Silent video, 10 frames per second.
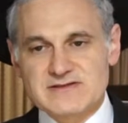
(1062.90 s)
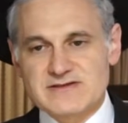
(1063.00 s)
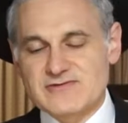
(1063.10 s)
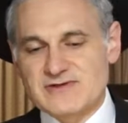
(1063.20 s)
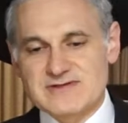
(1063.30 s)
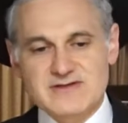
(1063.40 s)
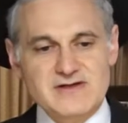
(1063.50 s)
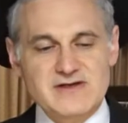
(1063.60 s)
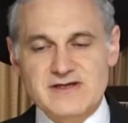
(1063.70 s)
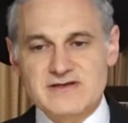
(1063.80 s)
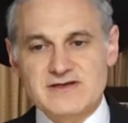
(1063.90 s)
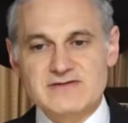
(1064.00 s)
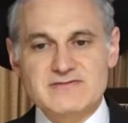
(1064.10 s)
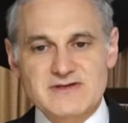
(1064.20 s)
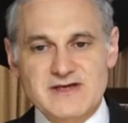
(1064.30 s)
they call it tzala.
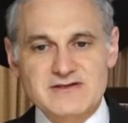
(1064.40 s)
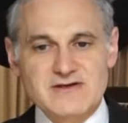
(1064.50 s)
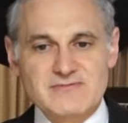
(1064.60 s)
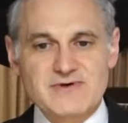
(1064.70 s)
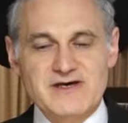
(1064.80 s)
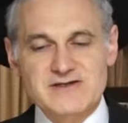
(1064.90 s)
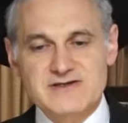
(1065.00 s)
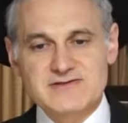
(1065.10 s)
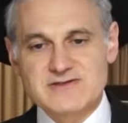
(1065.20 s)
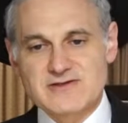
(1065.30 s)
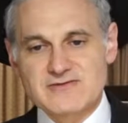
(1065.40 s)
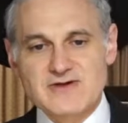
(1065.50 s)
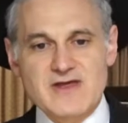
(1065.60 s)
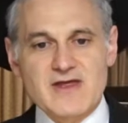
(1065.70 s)
Ended up, I had a kidney stone.